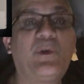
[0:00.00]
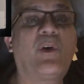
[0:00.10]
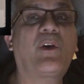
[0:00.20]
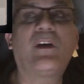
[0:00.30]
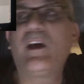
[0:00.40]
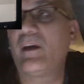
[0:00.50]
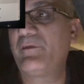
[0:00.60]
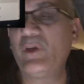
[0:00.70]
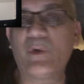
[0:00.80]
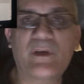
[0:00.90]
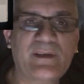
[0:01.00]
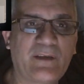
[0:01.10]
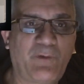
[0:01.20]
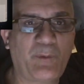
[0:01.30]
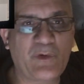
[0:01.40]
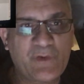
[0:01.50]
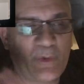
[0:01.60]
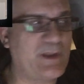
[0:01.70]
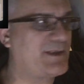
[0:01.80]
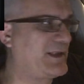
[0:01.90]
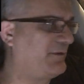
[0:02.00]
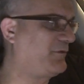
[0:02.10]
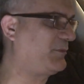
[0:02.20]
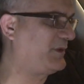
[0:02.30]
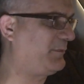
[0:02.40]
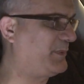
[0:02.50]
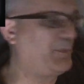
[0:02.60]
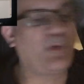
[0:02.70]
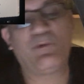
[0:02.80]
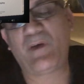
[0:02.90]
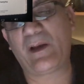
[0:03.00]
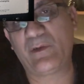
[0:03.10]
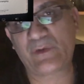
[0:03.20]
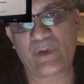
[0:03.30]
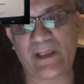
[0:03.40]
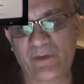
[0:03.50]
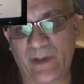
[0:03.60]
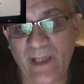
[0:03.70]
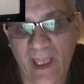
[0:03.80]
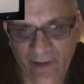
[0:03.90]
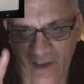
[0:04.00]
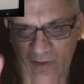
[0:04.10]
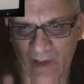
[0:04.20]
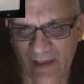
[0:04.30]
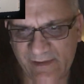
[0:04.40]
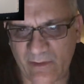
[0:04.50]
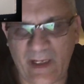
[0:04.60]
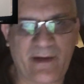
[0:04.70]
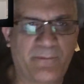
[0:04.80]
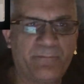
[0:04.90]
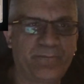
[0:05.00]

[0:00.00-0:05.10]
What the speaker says: your viewers and from your students and from the people who follow you. So that's great. Thank you, guys. See you later.